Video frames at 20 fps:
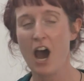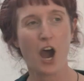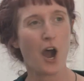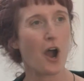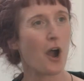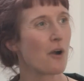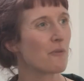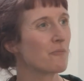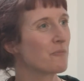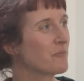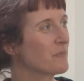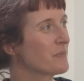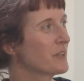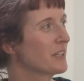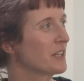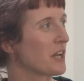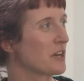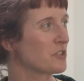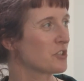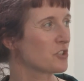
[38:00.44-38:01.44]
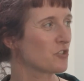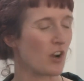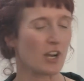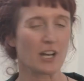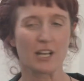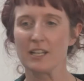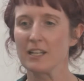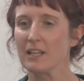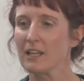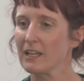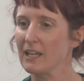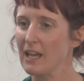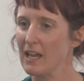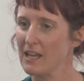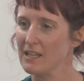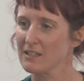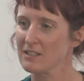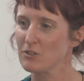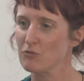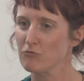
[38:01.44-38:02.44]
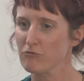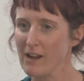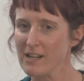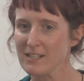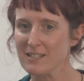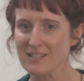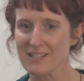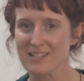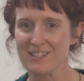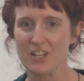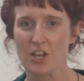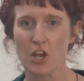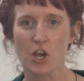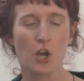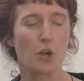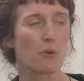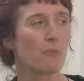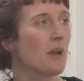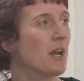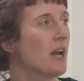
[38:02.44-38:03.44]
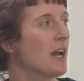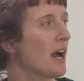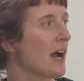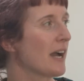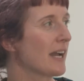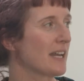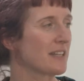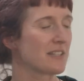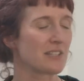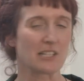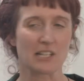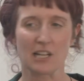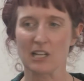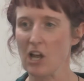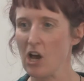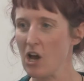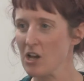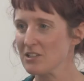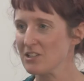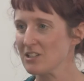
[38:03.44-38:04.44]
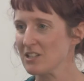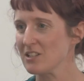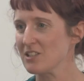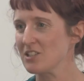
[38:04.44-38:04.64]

You know, struggling against racism, against the class